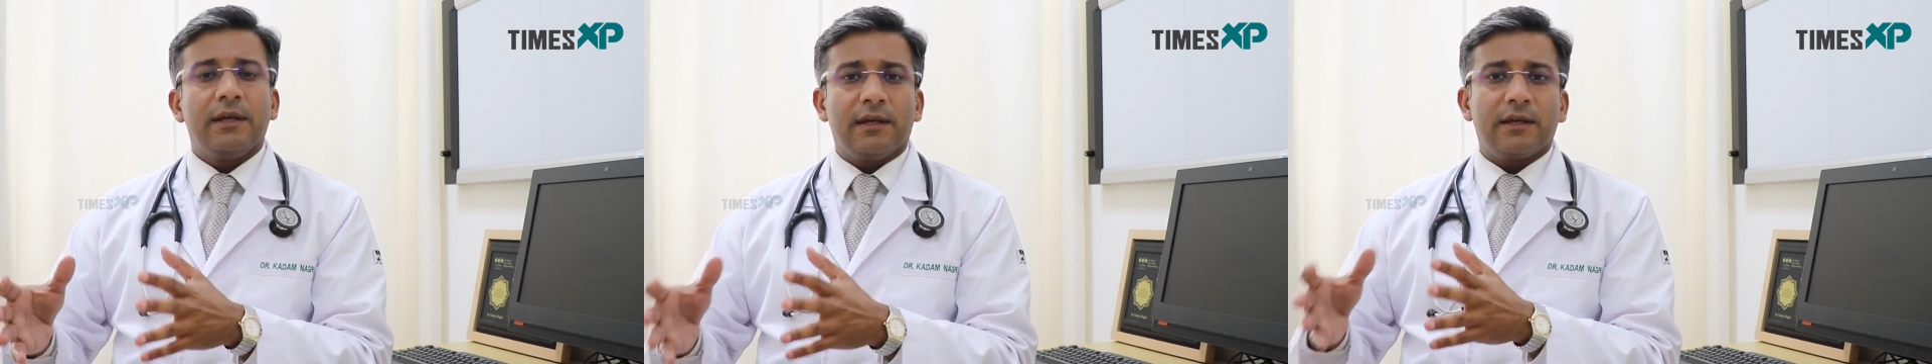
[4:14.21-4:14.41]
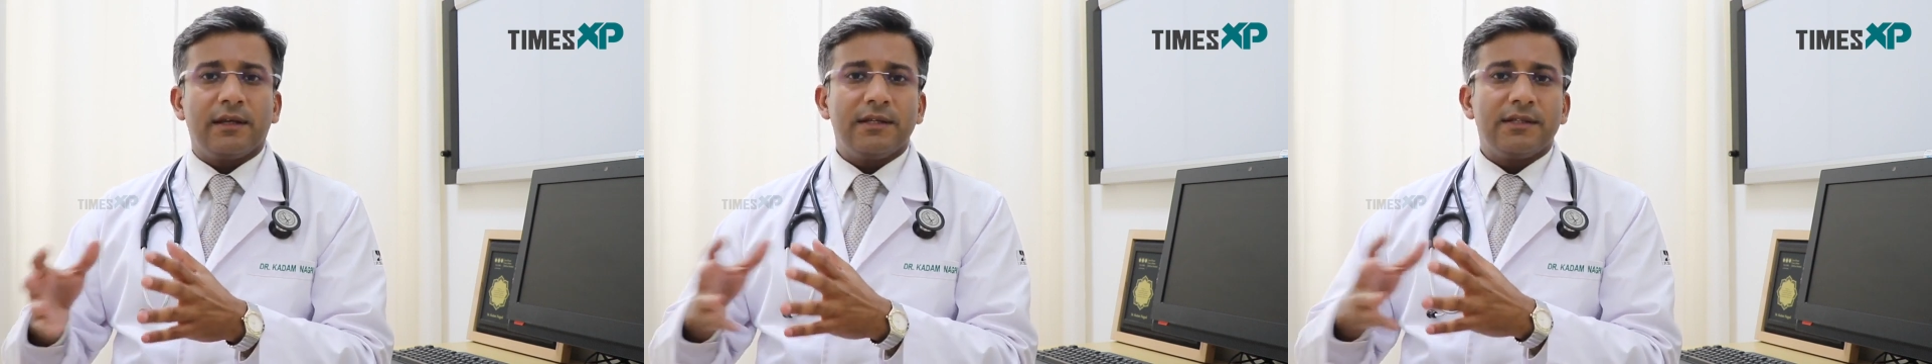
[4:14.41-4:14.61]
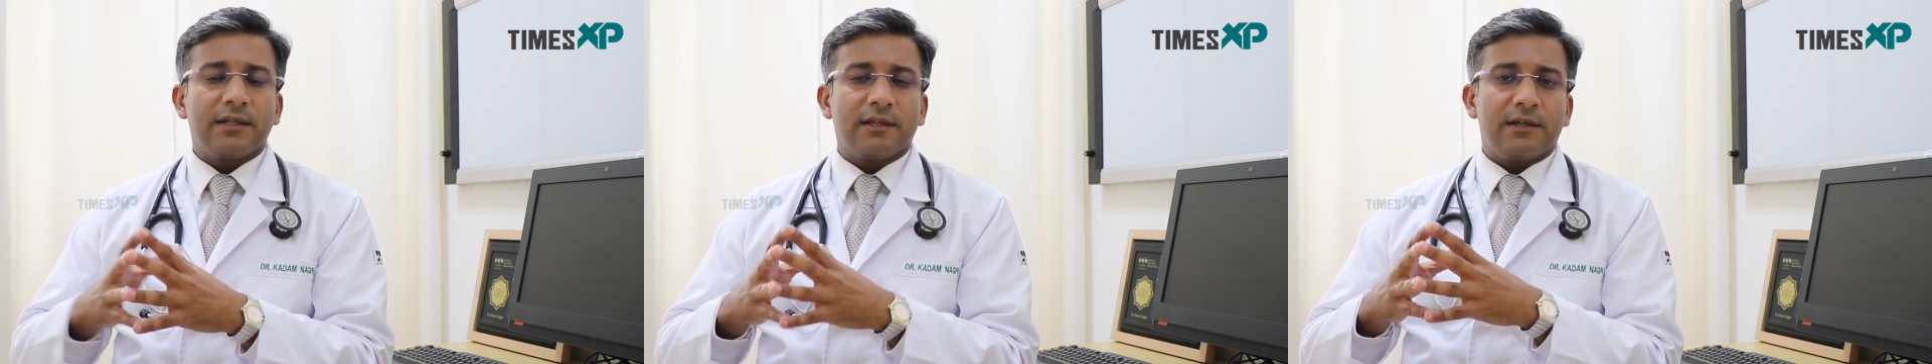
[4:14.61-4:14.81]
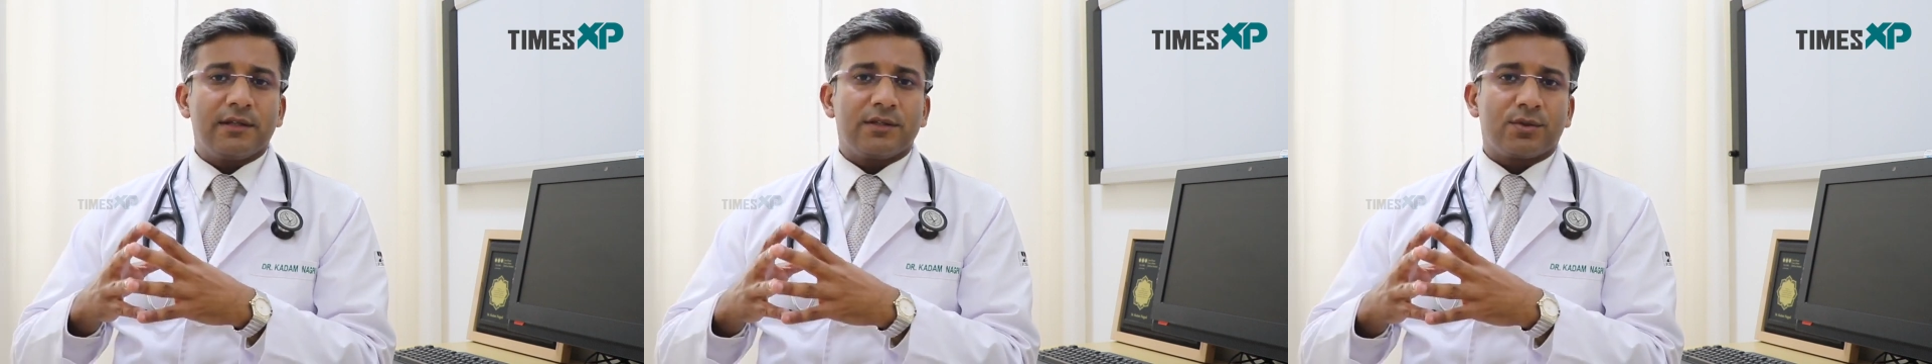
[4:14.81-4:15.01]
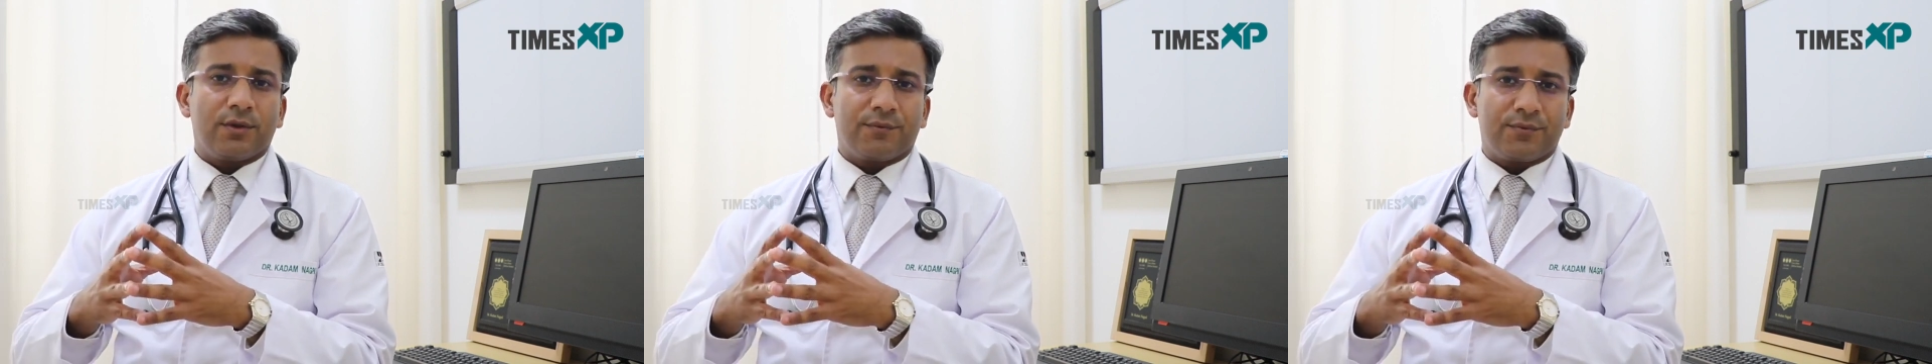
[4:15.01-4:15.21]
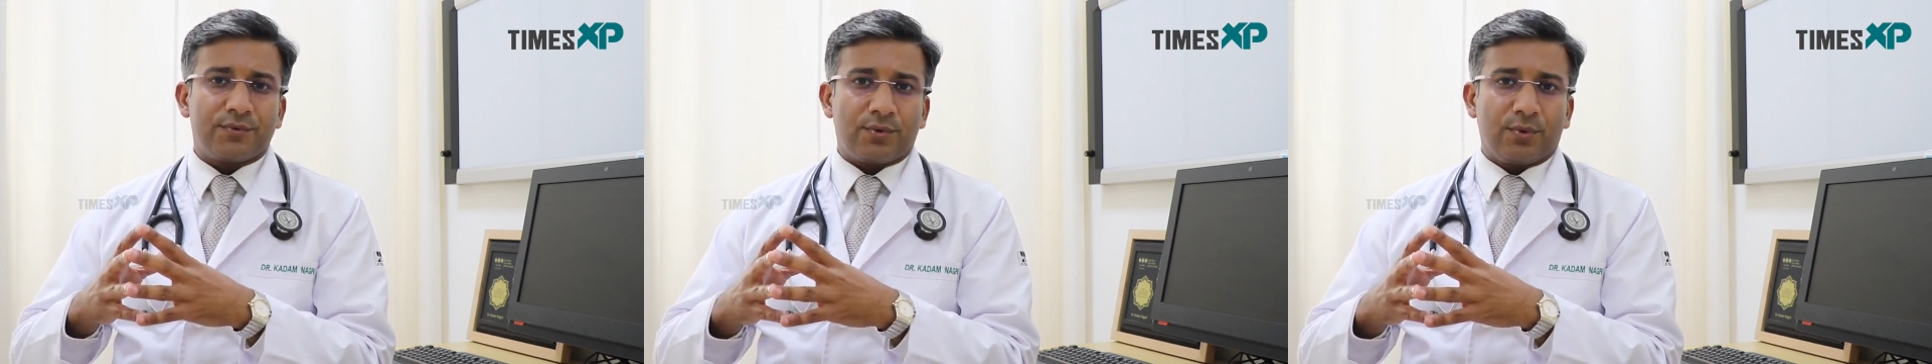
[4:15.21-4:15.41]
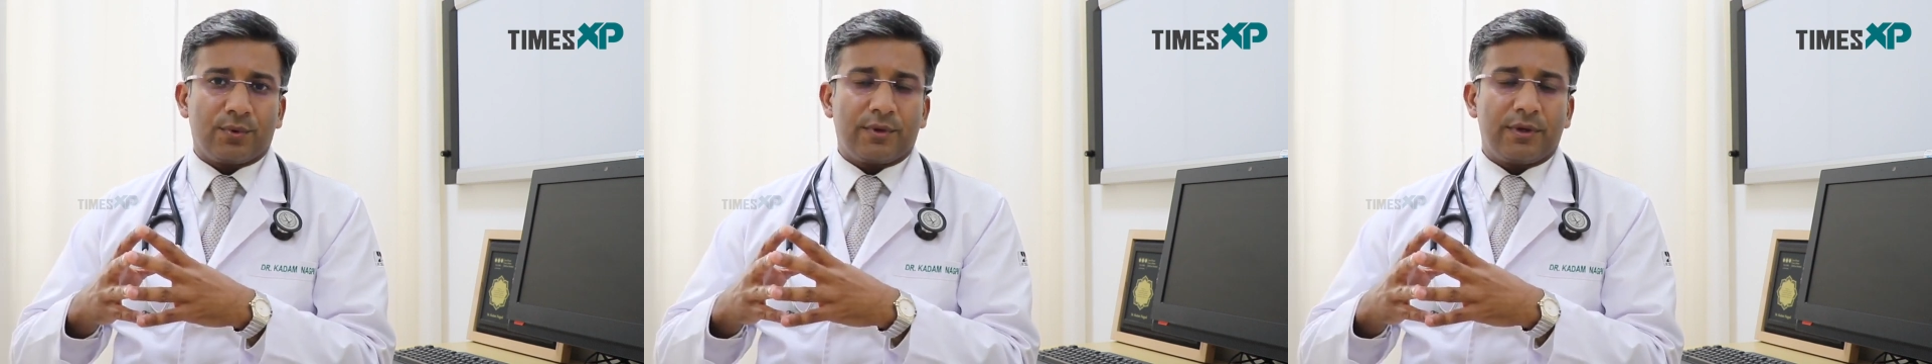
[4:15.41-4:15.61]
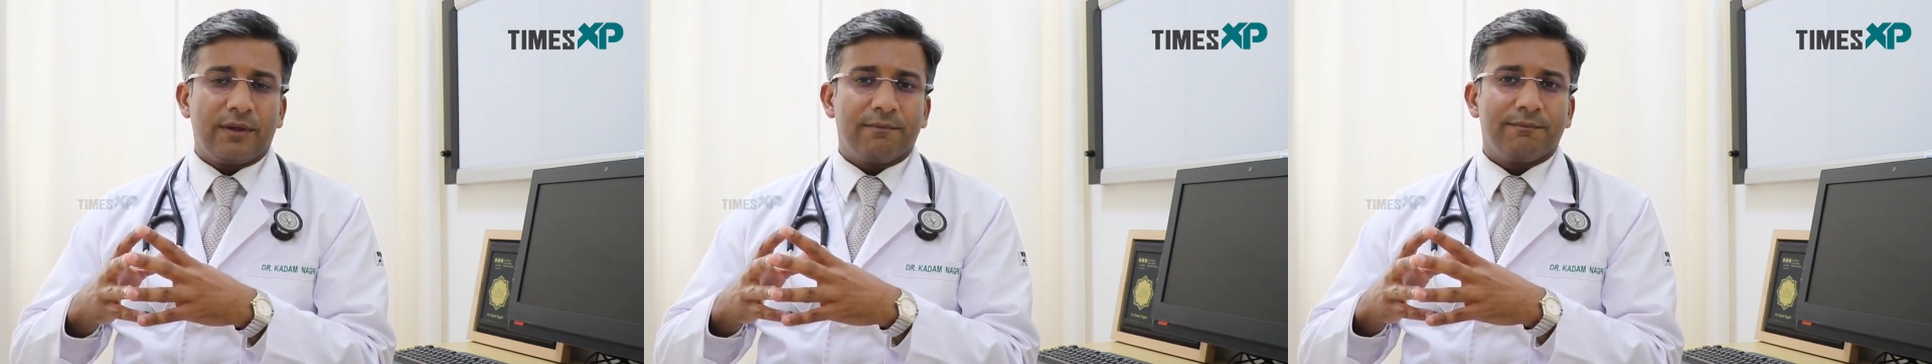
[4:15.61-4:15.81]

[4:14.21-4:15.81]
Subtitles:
increasing the risk of stroke.